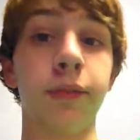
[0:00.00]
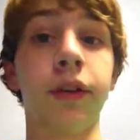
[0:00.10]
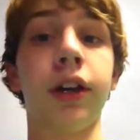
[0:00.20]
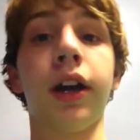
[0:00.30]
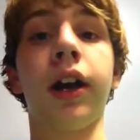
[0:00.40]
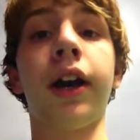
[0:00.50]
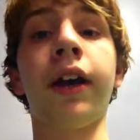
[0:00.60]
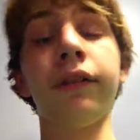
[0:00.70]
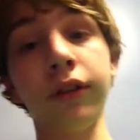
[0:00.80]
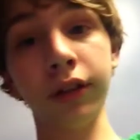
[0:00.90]
but uh,
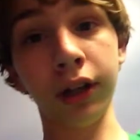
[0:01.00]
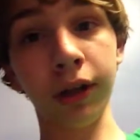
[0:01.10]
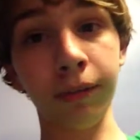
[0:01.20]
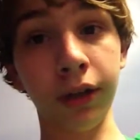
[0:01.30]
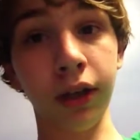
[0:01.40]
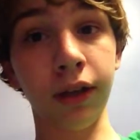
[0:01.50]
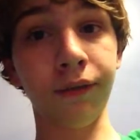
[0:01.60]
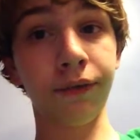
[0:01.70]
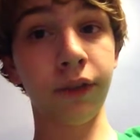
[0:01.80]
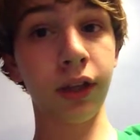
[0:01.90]
I have to look it up
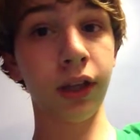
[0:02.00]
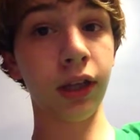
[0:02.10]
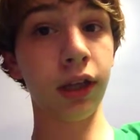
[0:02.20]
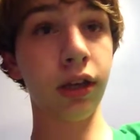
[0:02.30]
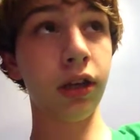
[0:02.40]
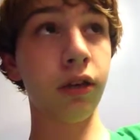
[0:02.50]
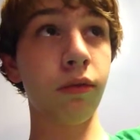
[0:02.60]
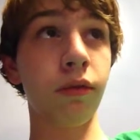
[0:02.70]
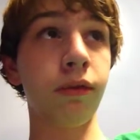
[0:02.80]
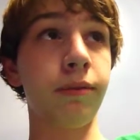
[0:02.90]
if they
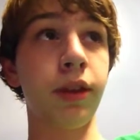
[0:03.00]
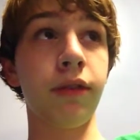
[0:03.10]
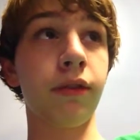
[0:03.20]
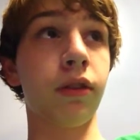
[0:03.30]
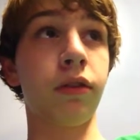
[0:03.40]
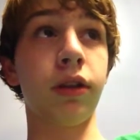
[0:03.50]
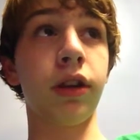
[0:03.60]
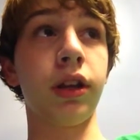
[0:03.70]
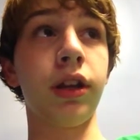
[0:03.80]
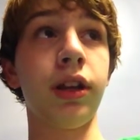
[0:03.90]
will be
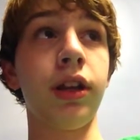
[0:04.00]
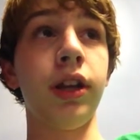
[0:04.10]
recorded.